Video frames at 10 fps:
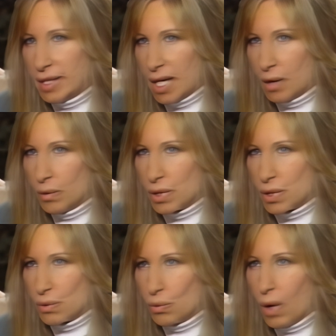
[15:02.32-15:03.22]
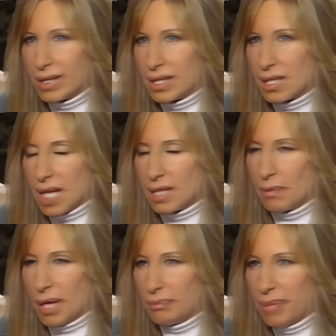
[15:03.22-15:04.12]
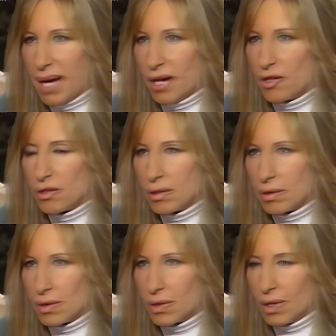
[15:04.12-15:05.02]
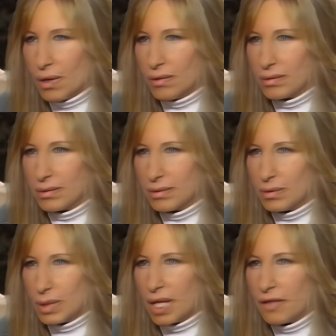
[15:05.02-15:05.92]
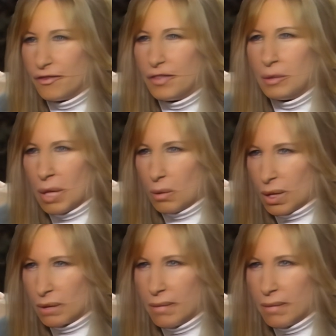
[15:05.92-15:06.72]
out what what excites my passions, mm. you hmm. know what kind of film I want to